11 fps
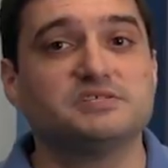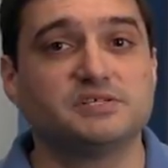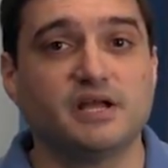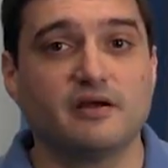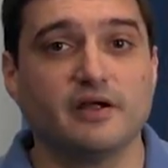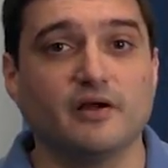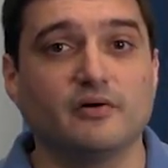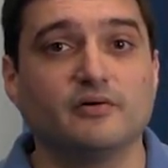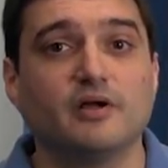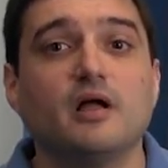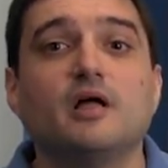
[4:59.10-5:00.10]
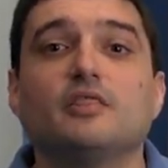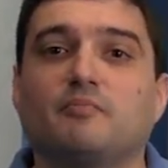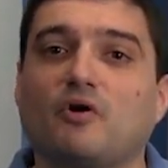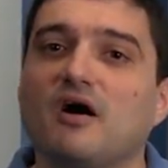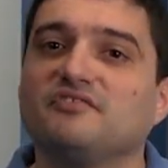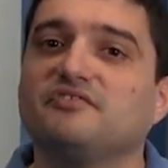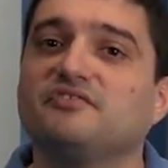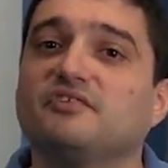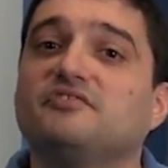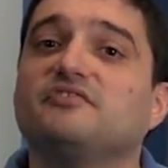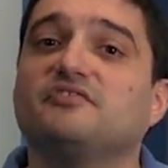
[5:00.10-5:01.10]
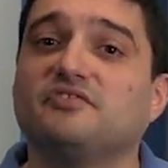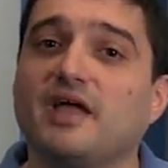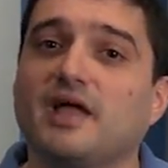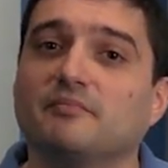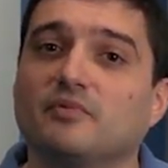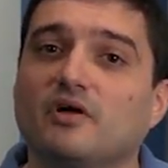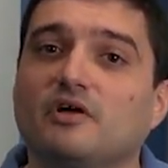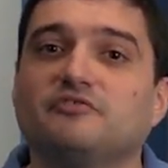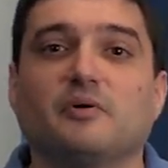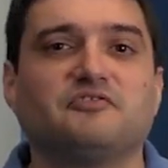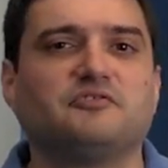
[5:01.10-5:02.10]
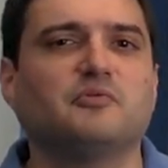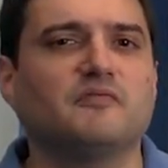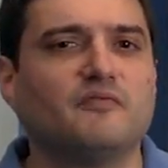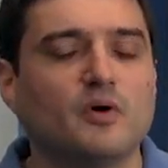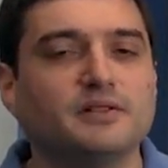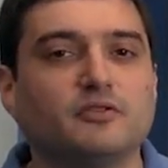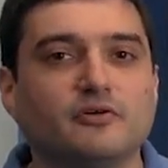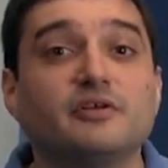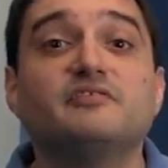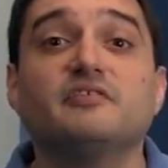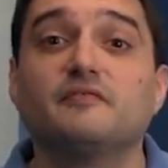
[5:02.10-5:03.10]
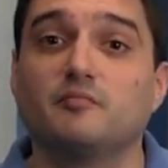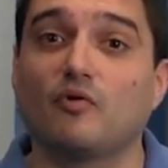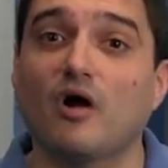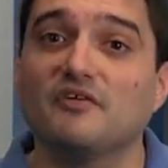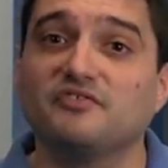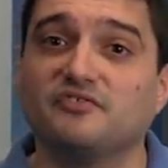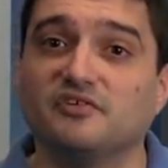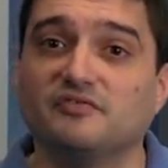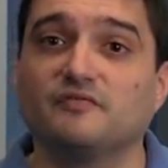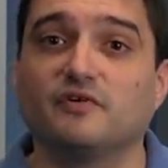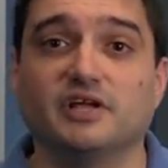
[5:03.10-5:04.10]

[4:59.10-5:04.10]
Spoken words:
scenario, The process is the same, so as to avoid learning different processes for